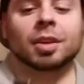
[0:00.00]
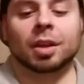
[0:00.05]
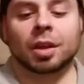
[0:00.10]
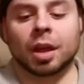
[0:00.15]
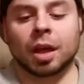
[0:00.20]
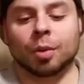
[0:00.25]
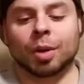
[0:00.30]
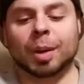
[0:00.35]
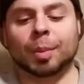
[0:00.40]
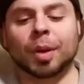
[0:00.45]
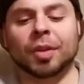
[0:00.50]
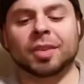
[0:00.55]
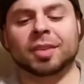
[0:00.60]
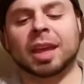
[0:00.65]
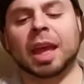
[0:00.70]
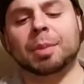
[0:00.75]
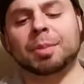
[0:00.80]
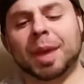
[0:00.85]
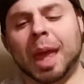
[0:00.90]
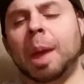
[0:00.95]
when I bought this
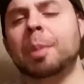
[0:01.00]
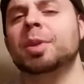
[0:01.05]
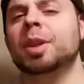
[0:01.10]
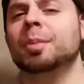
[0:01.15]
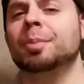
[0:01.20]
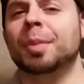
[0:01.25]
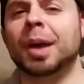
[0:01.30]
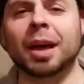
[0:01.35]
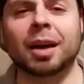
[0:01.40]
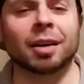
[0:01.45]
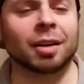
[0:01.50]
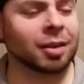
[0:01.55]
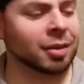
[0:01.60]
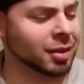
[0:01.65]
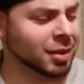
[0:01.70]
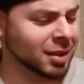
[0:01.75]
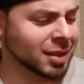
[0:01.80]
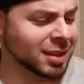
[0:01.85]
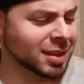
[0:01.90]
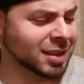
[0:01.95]
game, it came in the
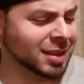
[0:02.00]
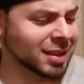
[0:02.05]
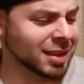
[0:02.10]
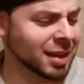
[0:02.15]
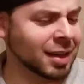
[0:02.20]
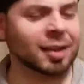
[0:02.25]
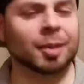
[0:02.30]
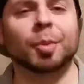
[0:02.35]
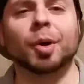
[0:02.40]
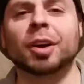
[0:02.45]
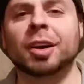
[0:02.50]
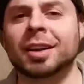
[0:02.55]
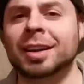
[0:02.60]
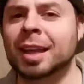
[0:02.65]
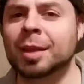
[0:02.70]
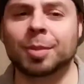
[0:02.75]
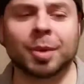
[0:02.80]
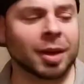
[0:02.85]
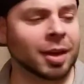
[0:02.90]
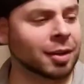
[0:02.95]
mail, because I bought it on
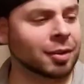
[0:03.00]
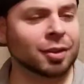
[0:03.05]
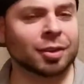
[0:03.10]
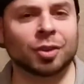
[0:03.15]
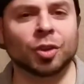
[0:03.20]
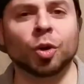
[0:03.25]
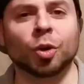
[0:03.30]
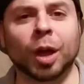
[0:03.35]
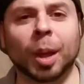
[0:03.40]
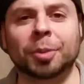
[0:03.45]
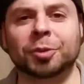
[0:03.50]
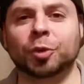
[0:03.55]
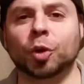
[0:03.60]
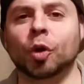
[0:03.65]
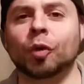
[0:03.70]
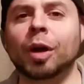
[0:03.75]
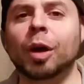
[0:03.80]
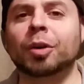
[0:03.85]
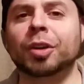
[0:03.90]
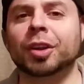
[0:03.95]
eBay. No game
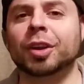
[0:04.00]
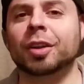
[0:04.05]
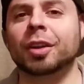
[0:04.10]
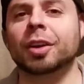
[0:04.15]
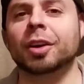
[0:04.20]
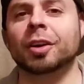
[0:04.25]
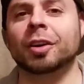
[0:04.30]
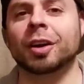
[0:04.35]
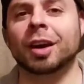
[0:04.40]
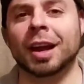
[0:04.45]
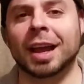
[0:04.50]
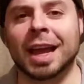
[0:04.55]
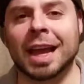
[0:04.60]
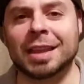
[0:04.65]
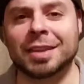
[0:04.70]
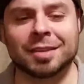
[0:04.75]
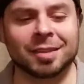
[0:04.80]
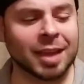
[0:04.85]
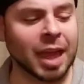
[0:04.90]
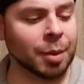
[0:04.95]
store around here
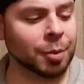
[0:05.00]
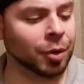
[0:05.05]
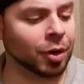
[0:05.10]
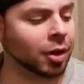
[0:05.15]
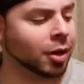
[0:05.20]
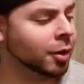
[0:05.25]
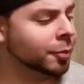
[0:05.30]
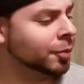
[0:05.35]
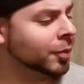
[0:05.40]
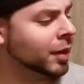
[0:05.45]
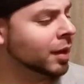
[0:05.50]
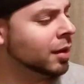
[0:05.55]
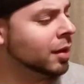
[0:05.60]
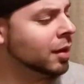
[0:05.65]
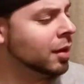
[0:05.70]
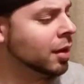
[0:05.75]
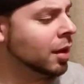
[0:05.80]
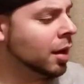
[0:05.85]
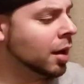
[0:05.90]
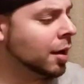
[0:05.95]
had this game at all.
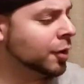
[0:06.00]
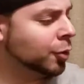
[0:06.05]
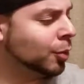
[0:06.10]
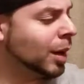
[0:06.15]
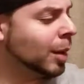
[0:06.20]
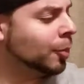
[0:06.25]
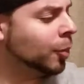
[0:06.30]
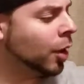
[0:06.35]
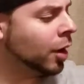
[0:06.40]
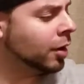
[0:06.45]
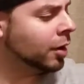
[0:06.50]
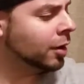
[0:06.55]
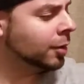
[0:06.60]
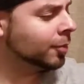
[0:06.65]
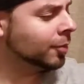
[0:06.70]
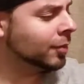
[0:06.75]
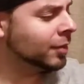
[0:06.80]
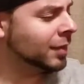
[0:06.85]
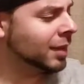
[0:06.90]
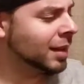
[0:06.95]
So when I bought
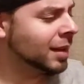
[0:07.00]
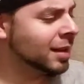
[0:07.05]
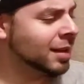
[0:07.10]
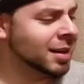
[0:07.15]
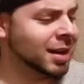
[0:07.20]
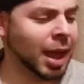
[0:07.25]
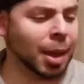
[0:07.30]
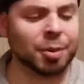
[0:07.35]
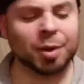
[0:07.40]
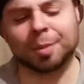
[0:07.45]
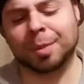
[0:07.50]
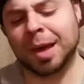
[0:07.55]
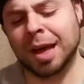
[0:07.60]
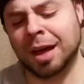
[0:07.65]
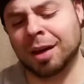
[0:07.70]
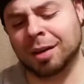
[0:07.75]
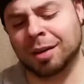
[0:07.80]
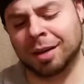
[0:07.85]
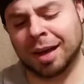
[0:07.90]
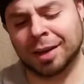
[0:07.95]
it, and it came in the
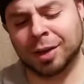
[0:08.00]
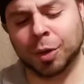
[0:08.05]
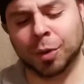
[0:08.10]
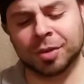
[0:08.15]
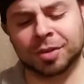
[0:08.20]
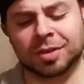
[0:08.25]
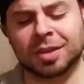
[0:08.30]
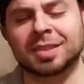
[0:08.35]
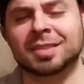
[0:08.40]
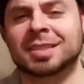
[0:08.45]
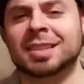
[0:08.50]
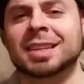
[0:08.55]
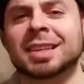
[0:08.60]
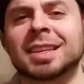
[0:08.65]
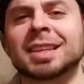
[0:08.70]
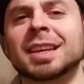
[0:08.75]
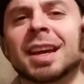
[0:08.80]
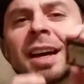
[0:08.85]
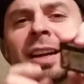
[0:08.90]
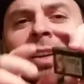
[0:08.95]
mail, I noticed the
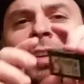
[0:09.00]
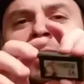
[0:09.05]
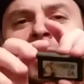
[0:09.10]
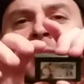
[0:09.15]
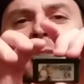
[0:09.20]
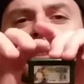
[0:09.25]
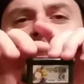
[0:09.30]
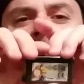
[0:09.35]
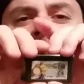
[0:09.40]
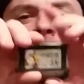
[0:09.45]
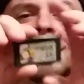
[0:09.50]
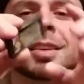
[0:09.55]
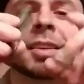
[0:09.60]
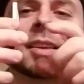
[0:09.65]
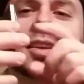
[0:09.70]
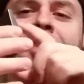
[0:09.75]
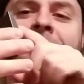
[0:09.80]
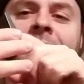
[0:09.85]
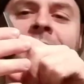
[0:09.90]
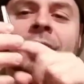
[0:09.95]
CE on it,
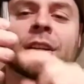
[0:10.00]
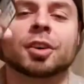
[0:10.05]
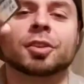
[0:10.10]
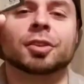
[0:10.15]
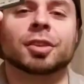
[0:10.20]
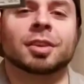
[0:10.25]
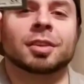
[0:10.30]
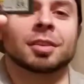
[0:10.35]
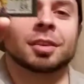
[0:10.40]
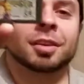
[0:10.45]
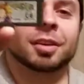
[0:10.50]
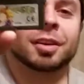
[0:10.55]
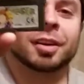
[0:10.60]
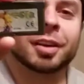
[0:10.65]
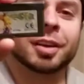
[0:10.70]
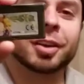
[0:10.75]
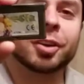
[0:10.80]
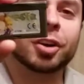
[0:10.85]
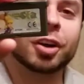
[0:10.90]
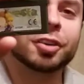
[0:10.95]
the C
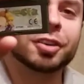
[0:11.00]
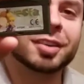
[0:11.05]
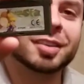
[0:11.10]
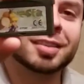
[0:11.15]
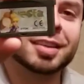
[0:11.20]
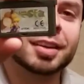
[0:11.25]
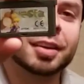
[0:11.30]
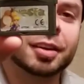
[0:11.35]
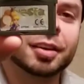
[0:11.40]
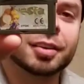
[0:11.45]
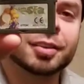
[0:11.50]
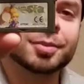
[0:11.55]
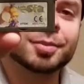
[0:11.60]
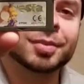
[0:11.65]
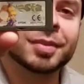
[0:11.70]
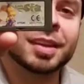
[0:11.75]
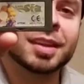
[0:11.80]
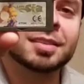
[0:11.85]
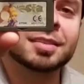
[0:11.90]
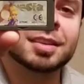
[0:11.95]
under, here under Sia,
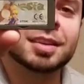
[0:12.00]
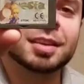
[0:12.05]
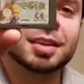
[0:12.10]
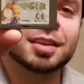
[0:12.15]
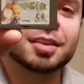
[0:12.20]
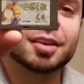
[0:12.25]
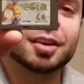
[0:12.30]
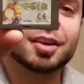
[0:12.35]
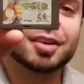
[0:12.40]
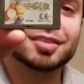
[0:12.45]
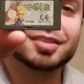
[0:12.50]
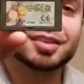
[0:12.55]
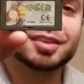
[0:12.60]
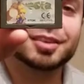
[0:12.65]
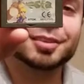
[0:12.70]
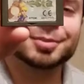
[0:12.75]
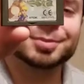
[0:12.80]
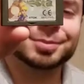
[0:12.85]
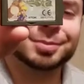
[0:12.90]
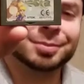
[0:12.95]
the CE there, see
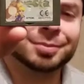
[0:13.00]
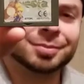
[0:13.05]
it?